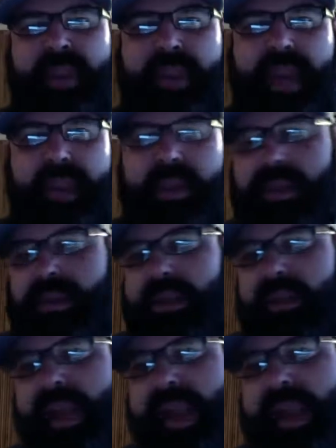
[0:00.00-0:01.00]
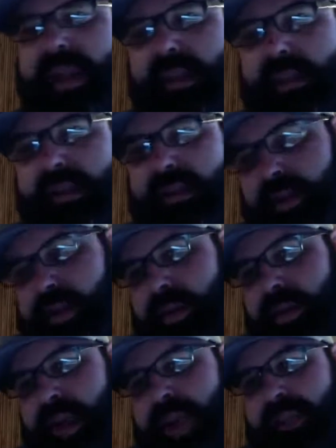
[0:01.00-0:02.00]
then there's a date
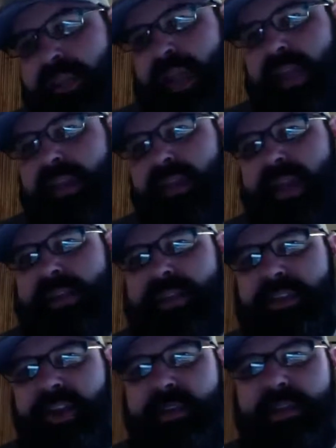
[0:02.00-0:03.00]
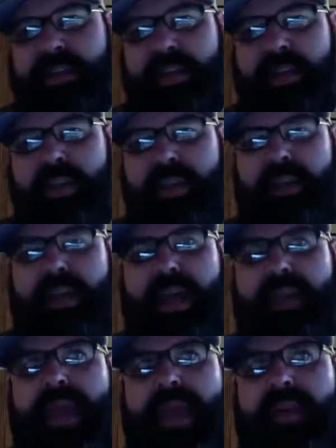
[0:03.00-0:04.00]
at the end of that description.
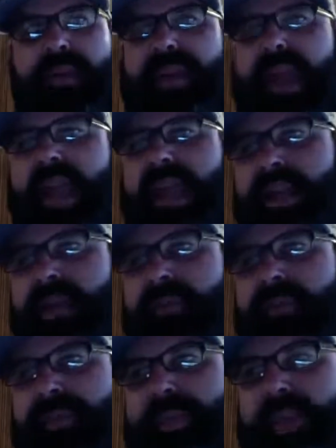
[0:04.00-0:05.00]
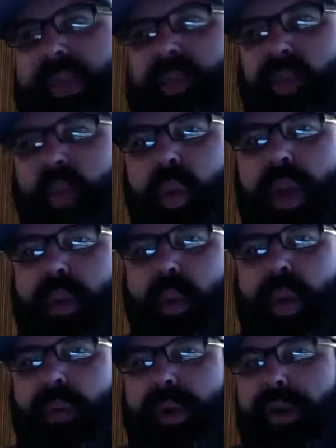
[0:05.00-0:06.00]
And that date is when
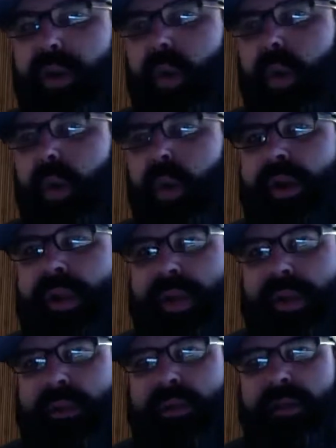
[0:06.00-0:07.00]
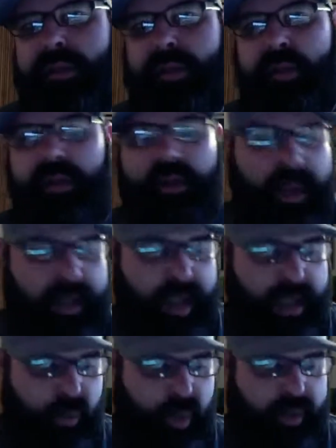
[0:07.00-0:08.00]
we recorded it. I
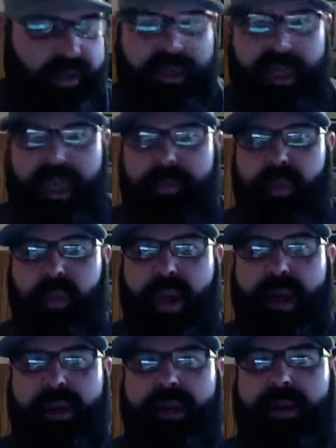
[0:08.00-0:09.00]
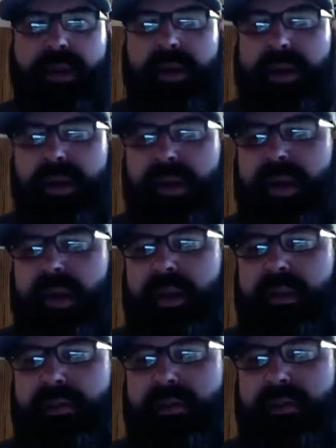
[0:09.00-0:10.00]
kind of wanted to keep a record
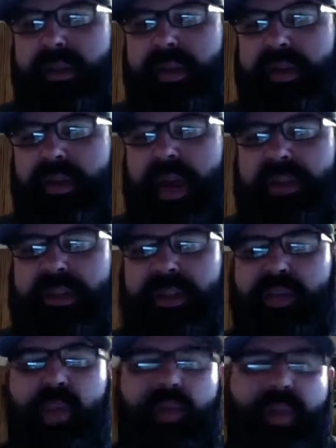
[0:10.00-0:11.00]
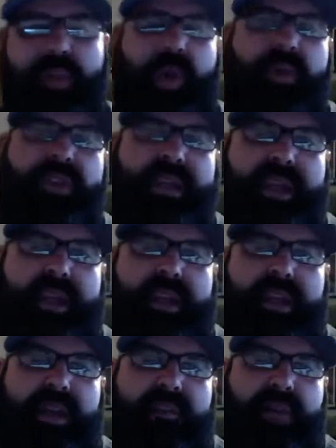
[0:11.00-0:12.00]
of not just when we posted it,
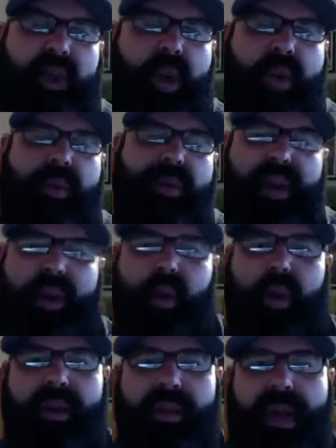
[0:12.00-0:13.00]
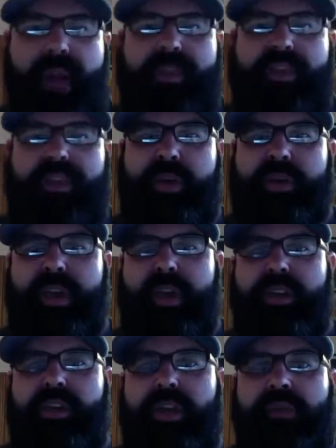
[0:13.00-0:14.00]
but when we recorded the episodes.
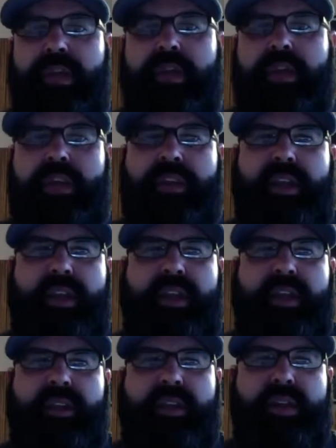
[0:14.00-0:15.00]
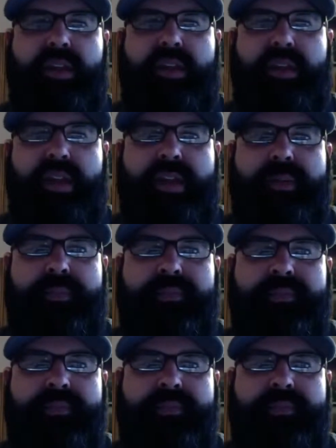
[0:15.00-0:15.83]
So if you look at the